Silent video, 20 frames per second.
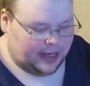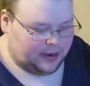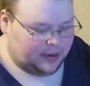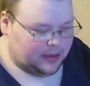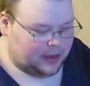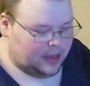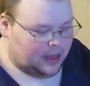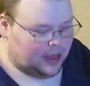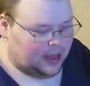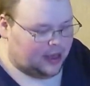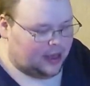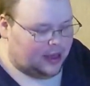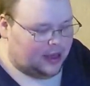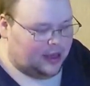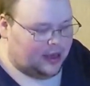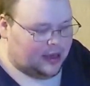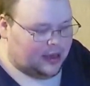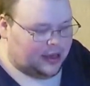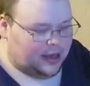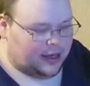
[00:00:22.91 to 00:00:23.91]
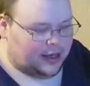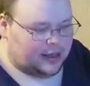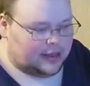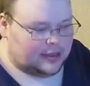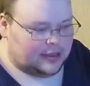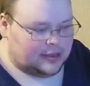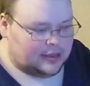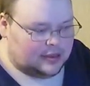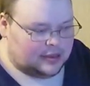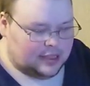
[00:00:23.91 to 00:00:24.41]
Now,
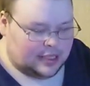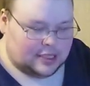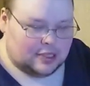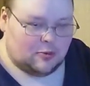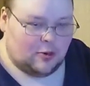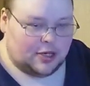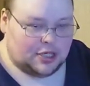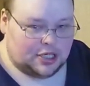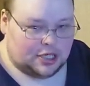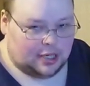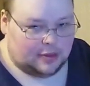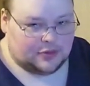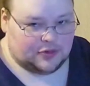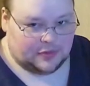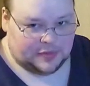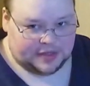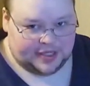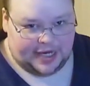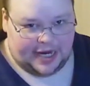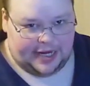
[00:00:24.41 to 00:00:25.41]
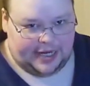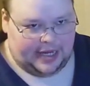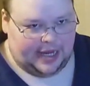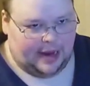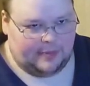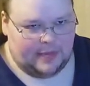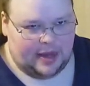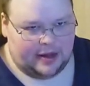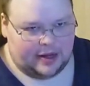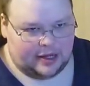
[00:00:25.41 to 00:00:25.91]
uh, this question comes from
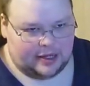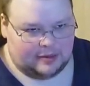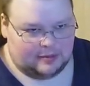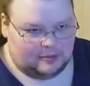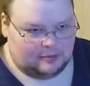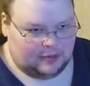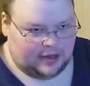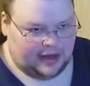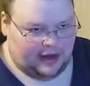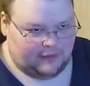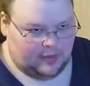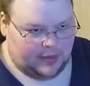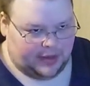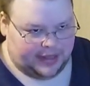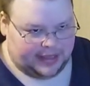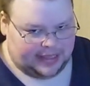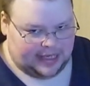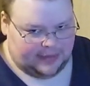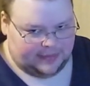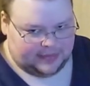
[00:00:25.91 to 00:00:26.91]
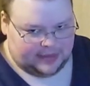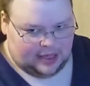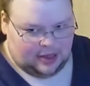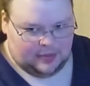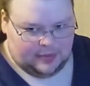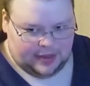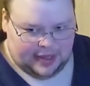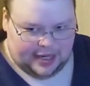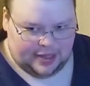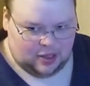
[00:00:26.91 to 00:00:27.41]
Zany. I'm not going to read everybody's names
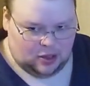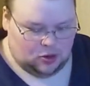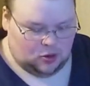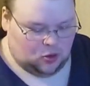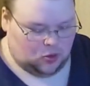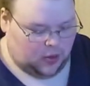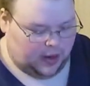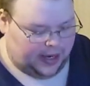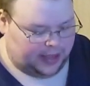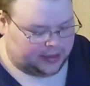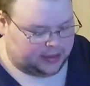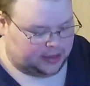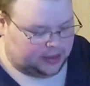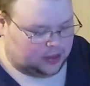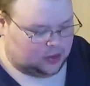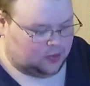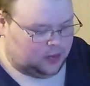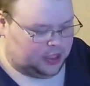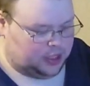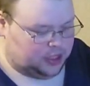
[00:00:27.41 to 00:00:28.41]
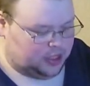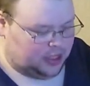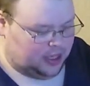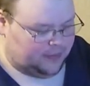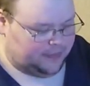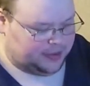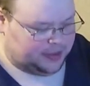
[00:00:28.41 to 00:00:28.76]
out, but I know who asked this question.